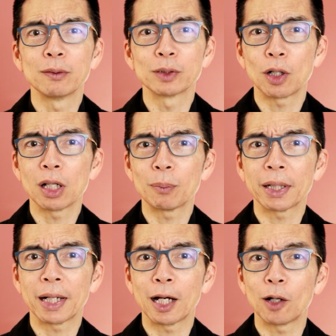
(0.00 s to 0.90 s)
was all about
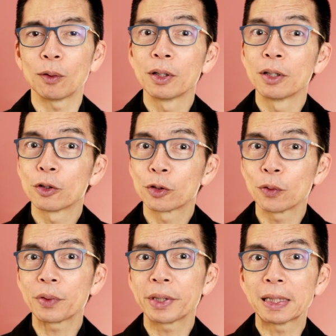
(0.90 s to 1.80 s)
how two
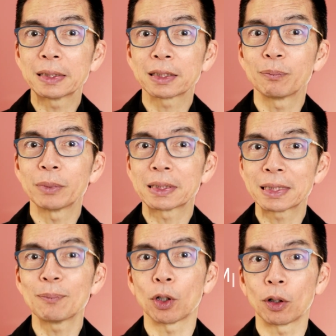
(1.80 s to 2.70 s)
things can be
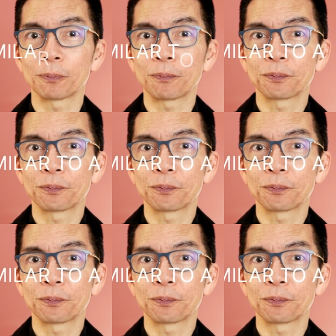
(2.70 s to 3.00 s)
similar.